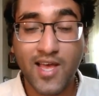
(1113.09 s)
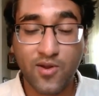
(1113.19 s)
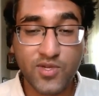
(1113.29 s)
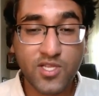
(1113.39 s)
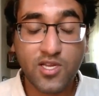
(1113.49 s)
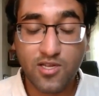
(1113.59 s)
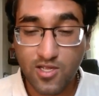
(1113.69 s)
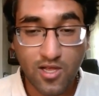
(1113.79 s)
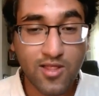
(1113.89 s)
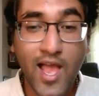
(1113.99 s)
and there mm-hmm. was the,
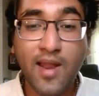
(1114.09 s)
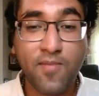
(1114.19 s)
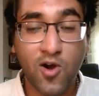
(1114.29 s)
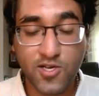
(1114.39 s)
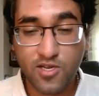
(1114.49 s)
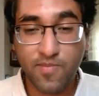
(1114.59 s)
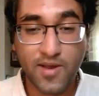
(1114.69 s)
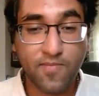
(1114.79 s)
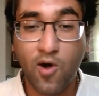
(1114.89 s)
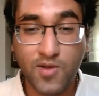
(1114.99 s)
the landmark
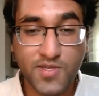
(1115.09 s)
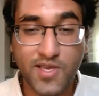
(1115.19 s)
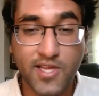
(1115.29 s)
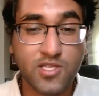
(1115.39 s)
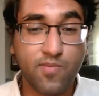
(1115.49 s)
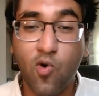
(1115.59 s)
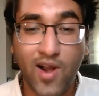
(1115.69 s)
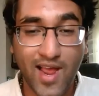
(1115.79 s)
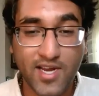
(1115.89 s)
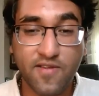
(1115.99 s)
Tibet Policy and
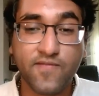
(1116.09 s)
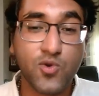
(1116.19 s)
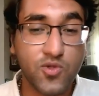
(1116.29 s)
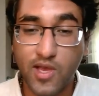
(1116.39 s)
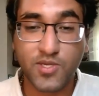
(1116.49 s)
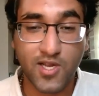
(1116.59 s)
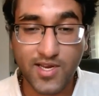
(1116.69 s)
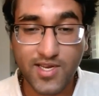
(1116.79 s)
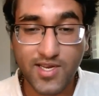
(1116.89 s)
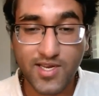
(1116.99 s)
Support Act of
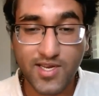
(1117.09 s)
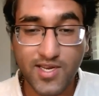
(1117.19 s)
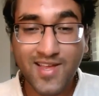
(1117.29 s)
2019.